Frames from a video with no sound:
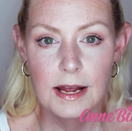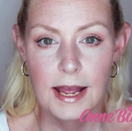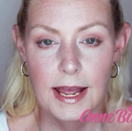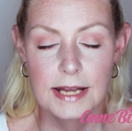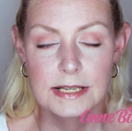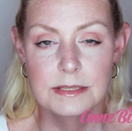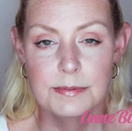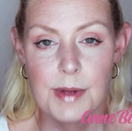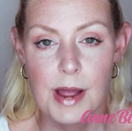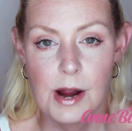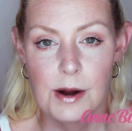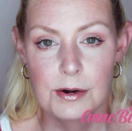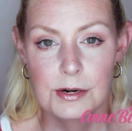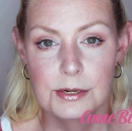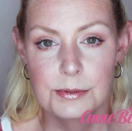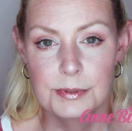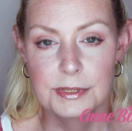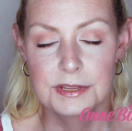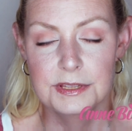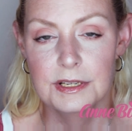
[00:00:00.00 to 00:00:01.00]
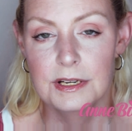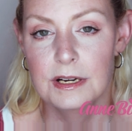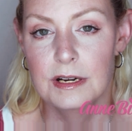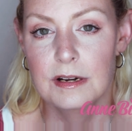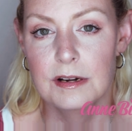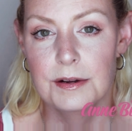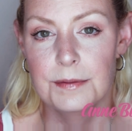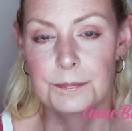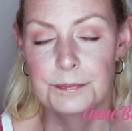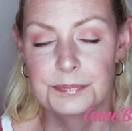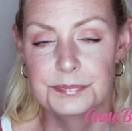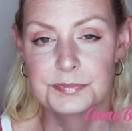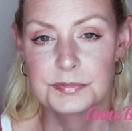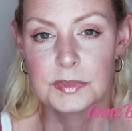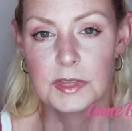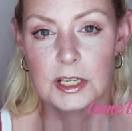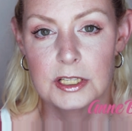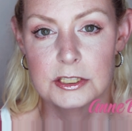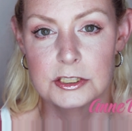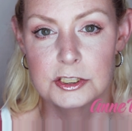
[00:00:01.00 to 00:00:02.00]
I had to powder with the
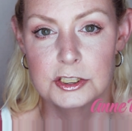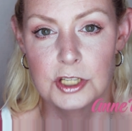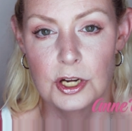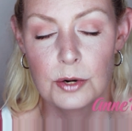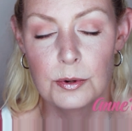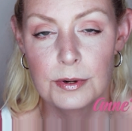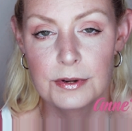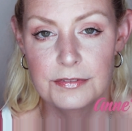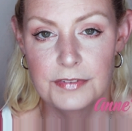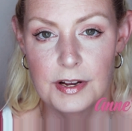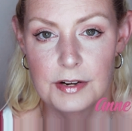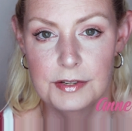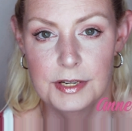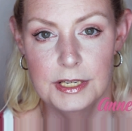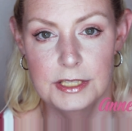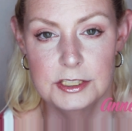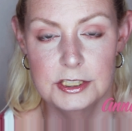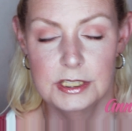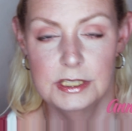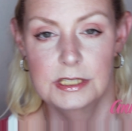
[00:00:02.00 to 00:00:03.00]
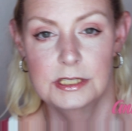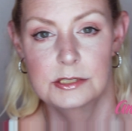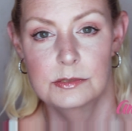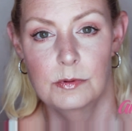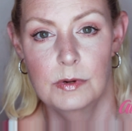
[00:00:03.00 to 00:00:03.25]
JOA foundation as